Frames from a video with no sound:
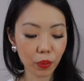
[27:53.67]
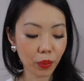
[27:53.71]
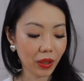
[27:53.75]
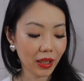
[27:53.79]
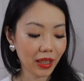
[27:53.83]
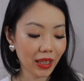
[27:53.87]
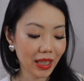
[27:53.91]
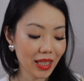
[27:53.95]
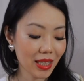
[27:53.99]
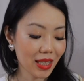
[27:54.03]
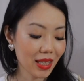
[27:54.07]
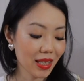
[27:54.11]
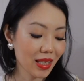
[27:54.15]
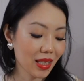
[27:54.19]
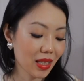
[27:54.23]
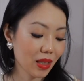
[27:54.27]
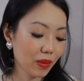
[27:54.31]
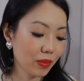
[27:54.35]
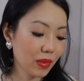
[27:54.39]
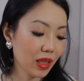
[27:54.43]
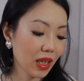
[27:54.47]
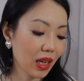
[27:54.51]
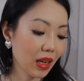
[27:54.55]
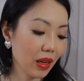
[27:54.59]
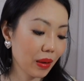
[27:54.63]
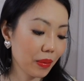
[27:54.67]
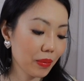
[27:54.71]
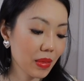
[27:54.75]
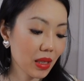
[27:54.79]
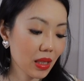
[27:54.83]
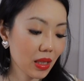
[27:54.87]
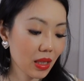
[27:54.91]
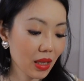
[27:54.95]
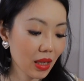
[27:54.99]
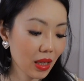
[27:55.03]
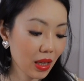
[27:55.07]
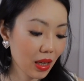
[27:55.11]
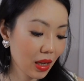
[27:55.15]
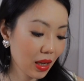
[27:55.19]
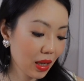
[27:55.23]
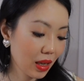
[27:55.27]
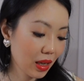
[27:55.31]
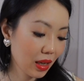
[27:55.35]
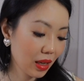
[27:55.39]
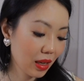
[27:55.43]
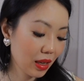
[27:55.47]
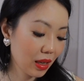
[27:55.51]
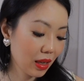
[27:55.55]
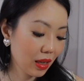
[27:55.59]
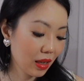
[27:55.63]
places sometimes.
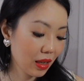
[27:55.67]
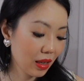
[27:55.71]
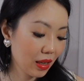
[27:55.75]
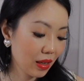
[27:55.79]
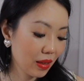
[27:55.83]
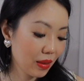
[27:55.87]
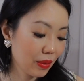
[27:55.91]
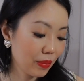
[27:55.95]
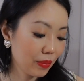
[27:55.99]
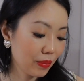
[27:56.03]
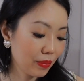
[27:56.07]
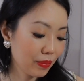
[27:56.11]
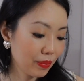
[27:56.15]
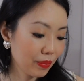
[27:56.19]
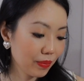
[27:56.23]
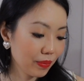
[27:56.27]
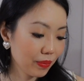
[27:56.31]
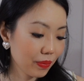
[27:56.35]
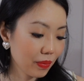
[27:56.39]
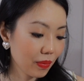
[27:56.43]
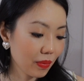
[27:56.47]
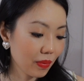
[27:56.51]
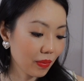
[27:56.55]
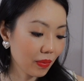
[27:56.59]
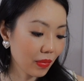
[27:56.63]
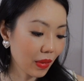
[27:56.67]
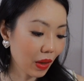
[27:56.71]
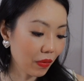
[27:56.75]
Mmm,